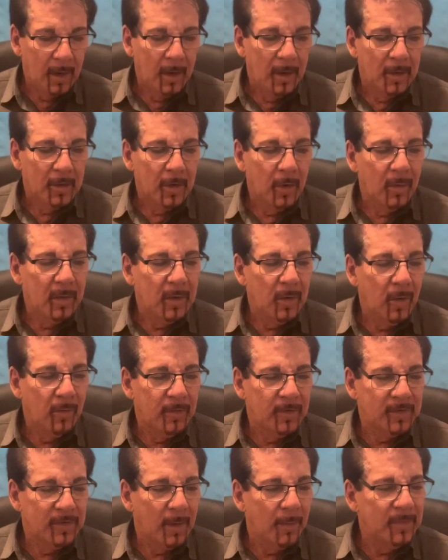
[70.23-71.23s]
going over
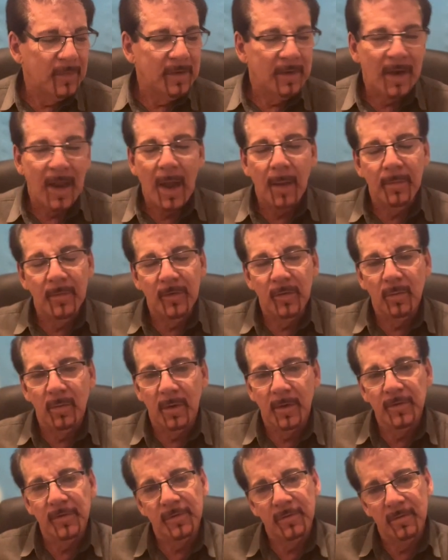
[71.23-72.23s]
something that happened to
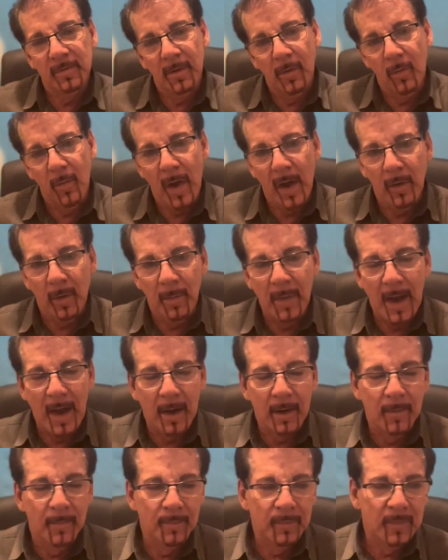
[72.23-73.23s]
us a while back.